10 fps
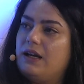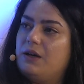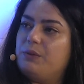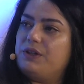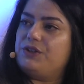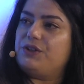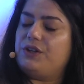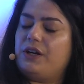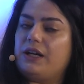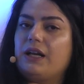with
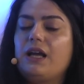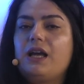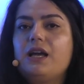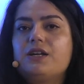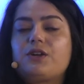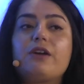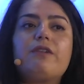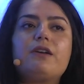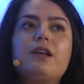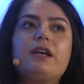engineering. So I
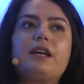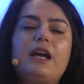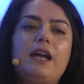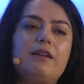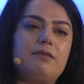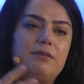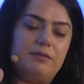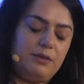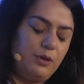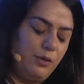found like in
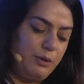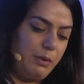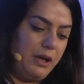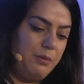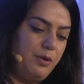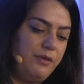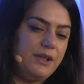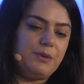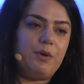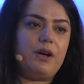my
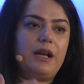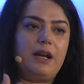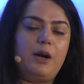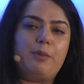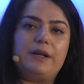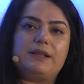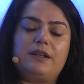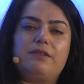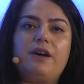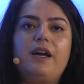previous work and in companies I
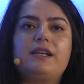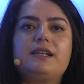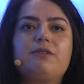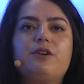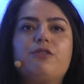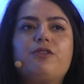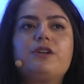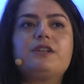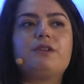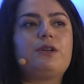advise, for the
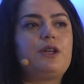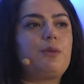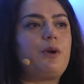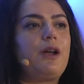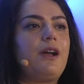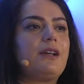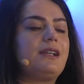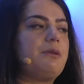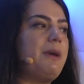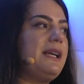first few data products,
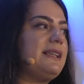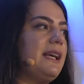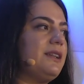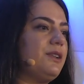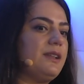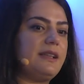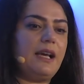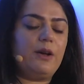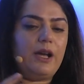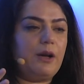it makes sense to
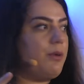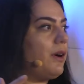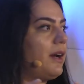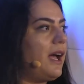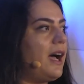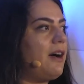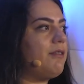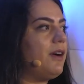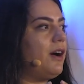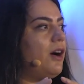say, okay, we're going to have
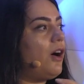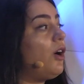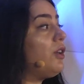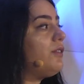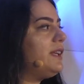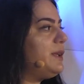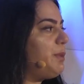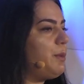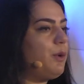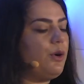all of these
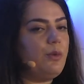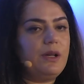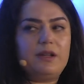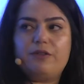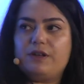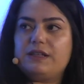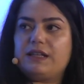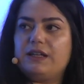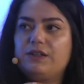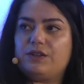people with different
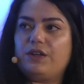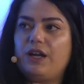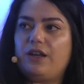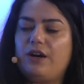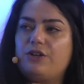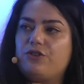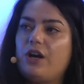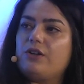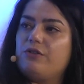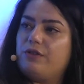skills together and
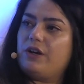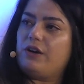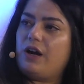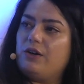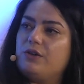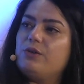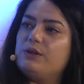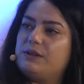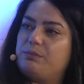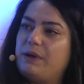try to figure out who
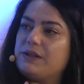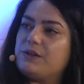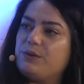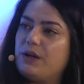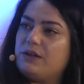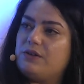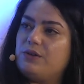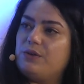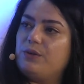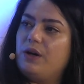is best suited
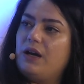to